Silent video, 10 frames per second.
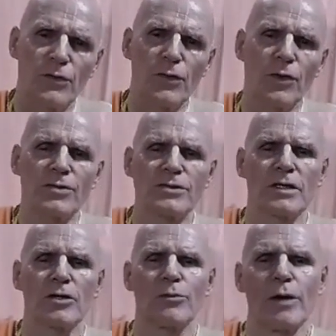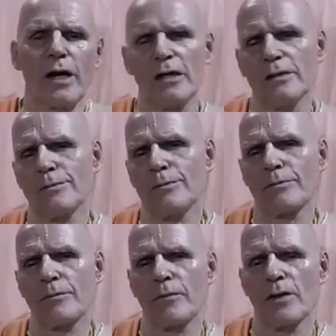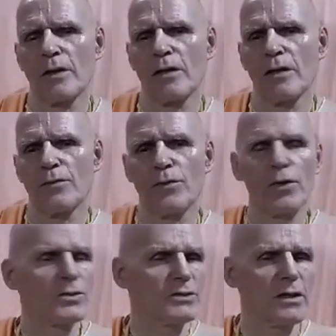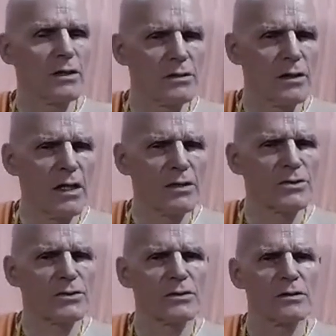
focusing our mind, focusing our thoughts,